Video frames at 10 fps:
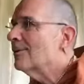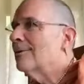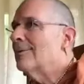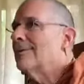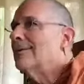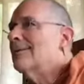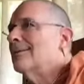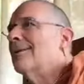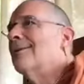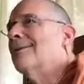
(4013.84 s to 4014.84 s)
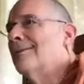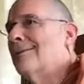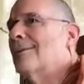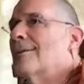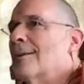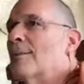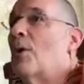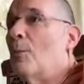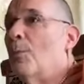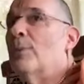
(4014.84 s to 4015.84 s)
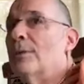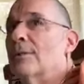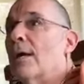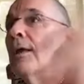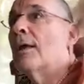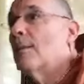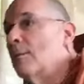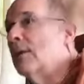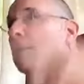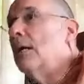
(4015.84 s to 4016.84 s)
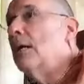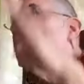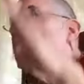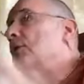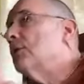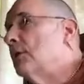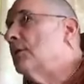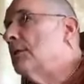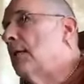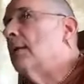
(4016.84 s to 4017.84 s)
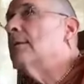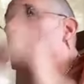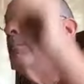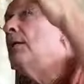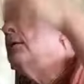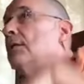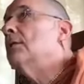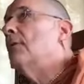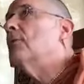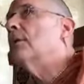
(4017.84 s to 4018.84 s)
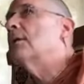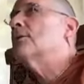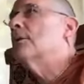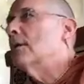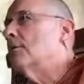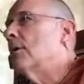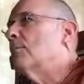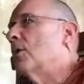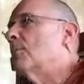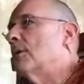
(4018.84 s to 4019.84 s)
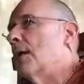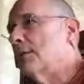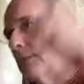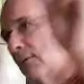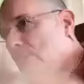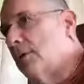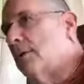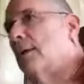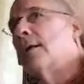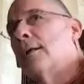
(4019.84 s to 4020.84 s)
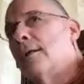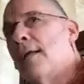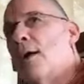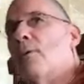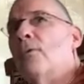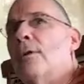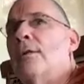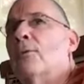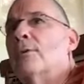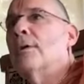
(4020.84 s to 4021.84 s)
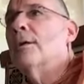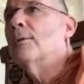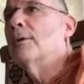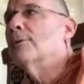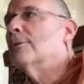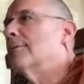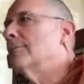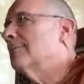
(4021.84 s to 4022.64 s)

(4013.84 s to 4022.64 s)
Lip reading: So Prabhupada brings up, because Krishna touched his hand, that means he's definitely in Sakyarasa. Brahma has definitely now affinity for Sakyarasa.